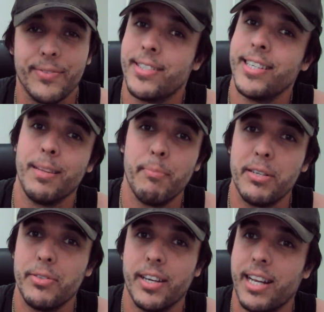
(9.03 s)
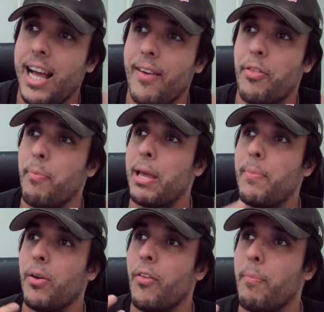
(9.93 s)
If you sit in the middle, you're going to have the
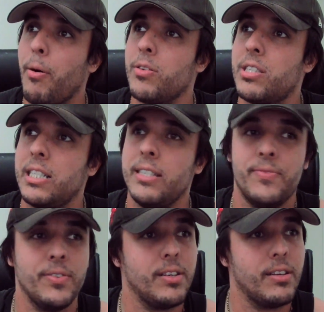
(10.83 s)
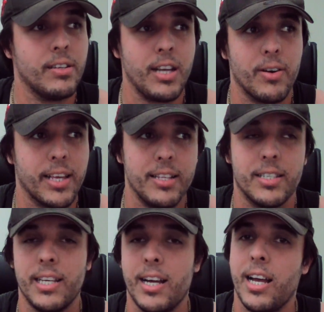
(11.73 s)
people on the positive going
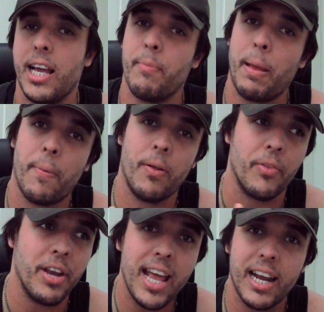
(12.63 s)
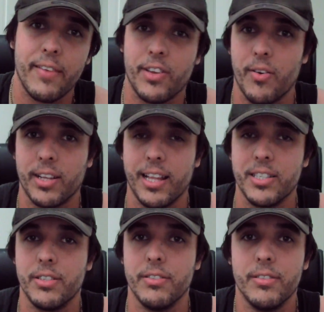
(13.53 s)
against you and people on the negative going
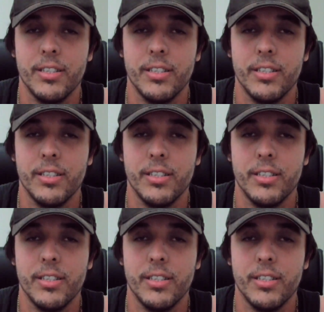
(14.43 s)
against you.